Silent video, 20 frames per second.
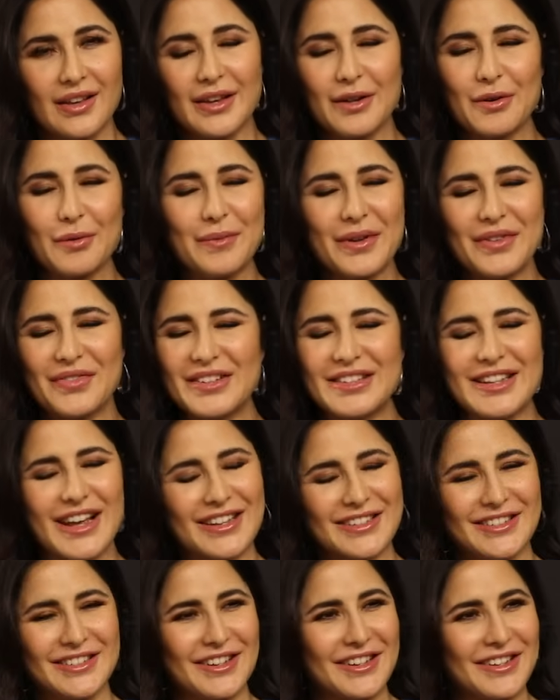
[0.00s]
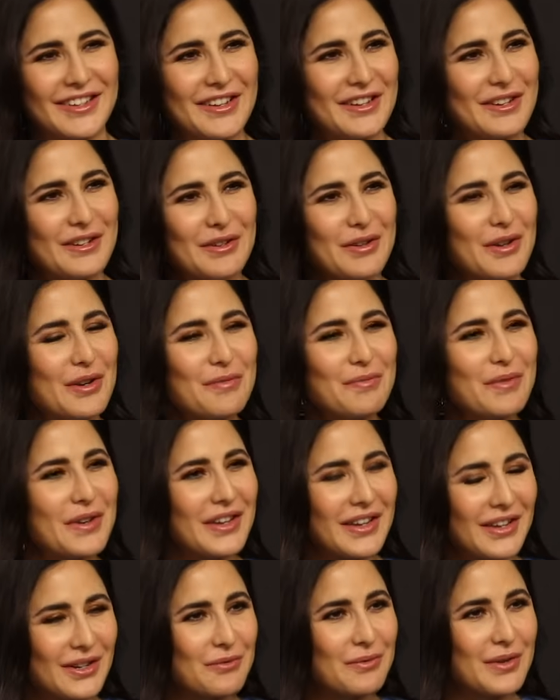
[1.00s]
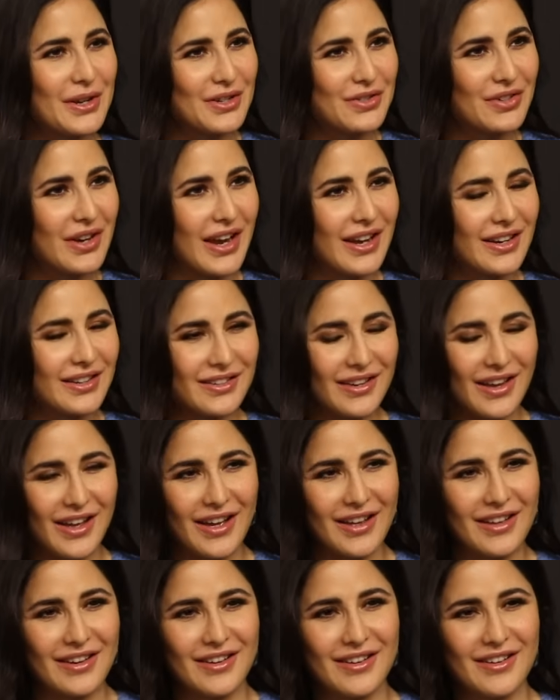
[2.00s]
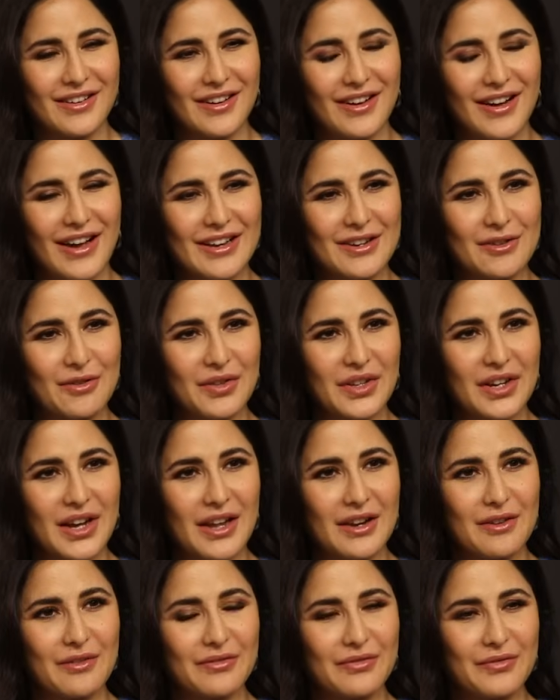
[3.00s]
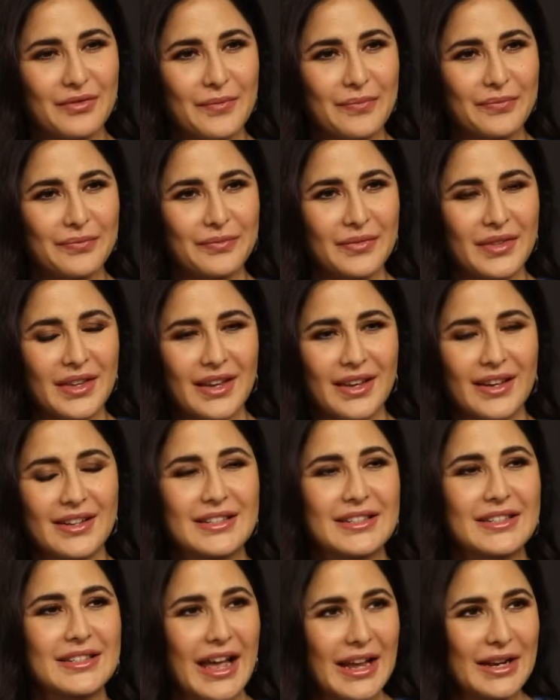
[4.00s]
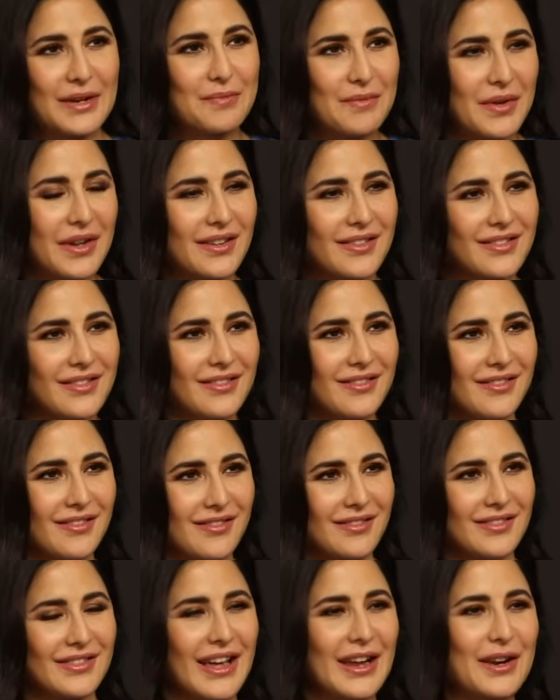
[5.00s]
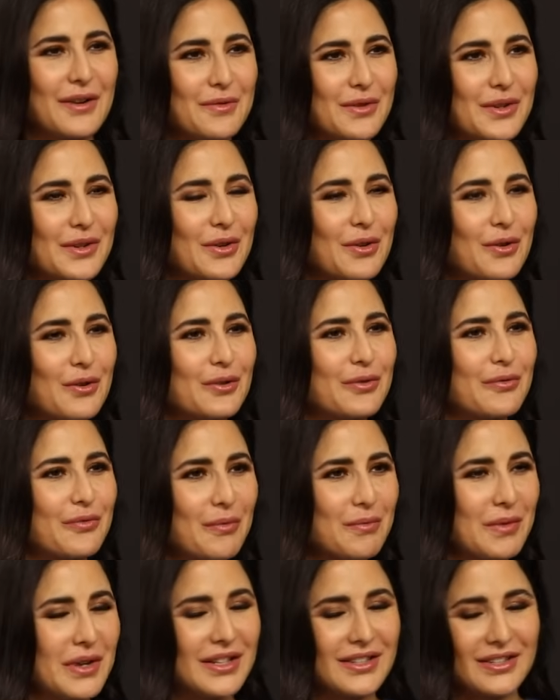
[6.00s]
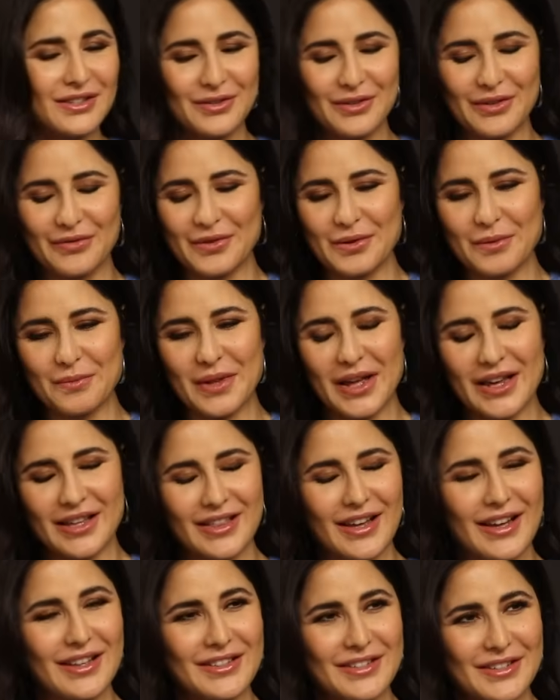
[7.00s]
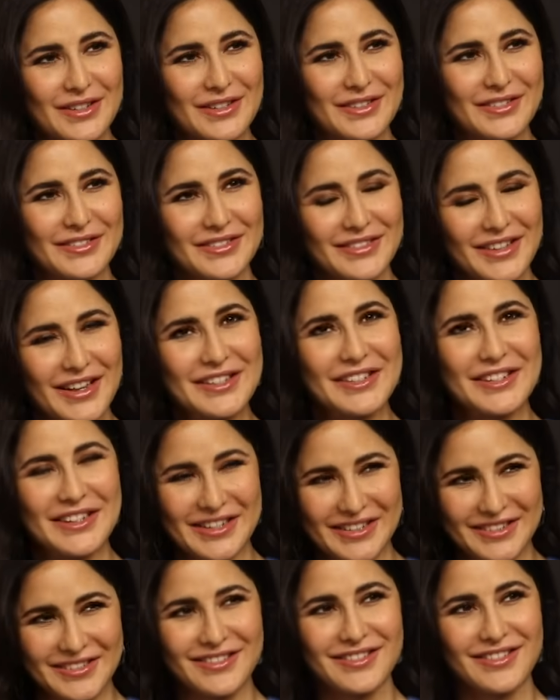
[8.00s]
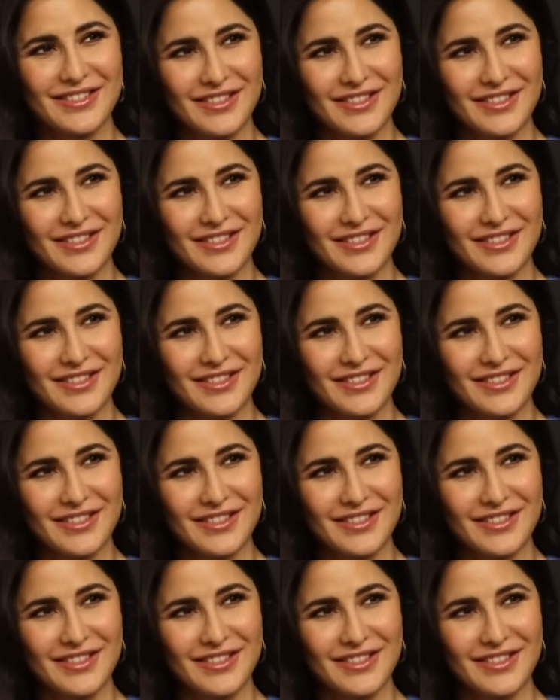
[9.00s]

it'll be fantastic. It'll be great, and I know the kind of excitement that it would hold for me to do a film like that. So let's see.